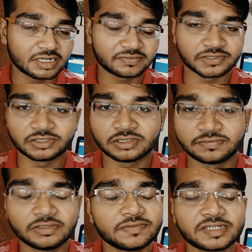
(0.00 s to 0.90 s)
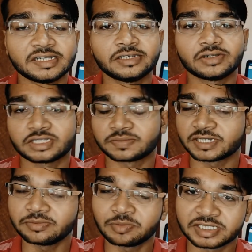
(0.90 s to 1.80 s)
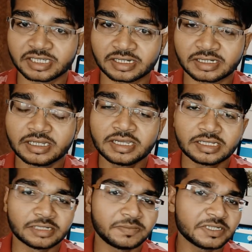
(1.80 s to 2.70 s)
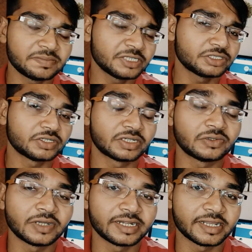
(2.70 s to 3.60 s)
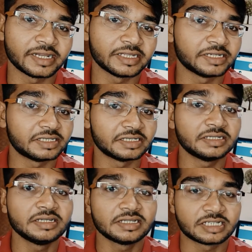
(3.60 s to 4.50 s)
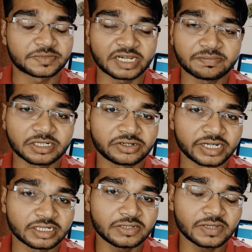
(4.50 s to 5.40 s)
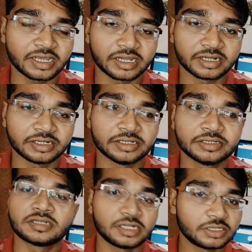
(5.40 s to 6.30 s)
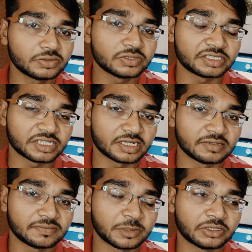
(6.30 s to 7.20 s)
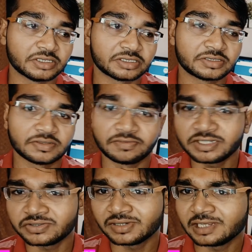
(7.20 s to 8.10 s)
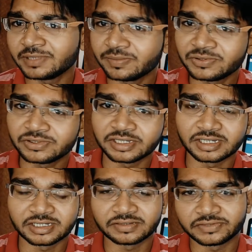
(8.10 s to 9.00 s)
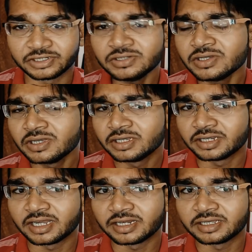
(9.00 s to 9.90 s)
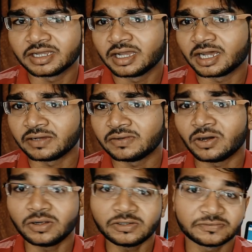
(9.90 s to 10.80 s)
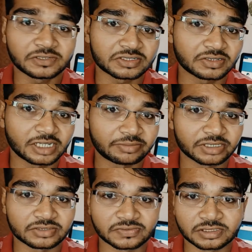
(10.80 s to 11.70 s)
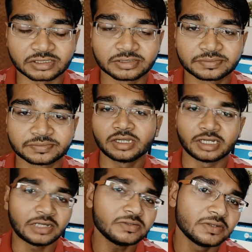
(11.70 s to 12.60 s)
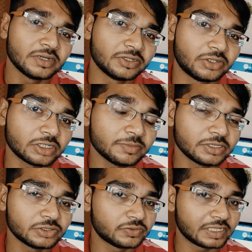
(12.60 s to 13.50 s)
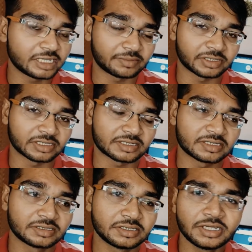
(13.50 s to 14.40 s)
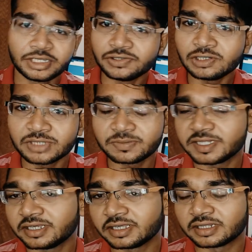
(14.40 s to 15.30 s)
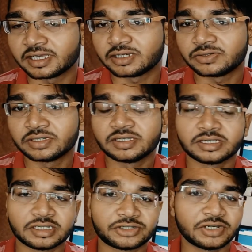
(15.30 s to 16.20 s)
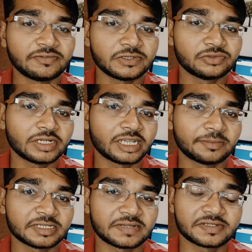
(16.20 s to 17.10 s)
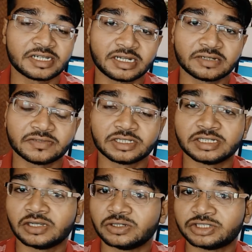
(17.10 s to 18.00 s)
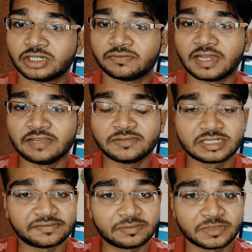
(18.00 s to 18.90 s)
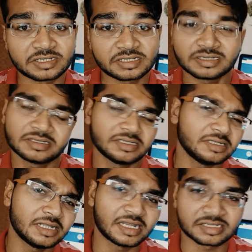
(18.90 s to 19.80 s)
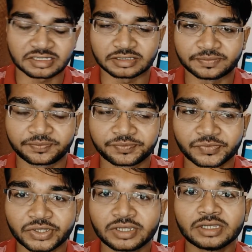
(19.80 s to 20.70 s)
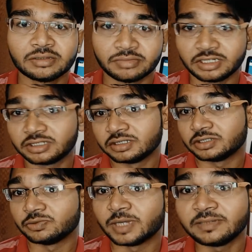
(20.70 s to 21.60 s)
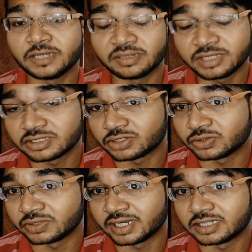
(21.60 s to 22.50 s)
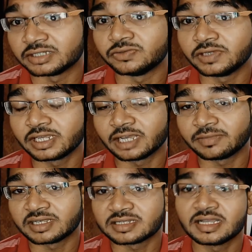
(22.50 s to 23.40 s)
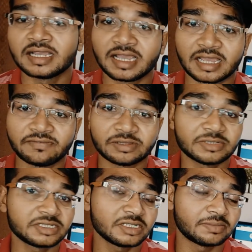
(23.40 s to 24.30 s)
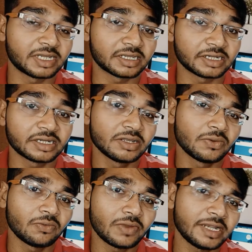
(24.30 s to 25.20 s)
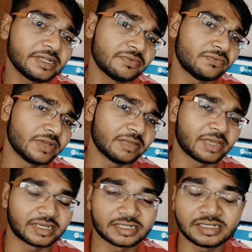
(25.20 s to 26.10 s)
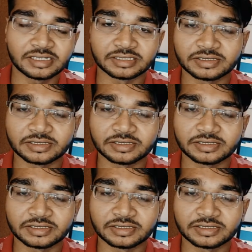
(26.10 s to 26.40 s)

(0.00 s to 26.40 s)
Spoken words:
our video, if you have still not subscribed to my channel, then please make sure you go ahead and hit the subscribe button right now and stay tuned to the channel because very soon I'll be uploading a video regarding how autofocus on cameras work. Now, talking about the dual cameras, you all must be thinking that the trend for dual cameras has started with the launch of iPhone 7 Plus in the last year. But you might be amazed to know that the dual cameras have emerged in the market quite way back earlier.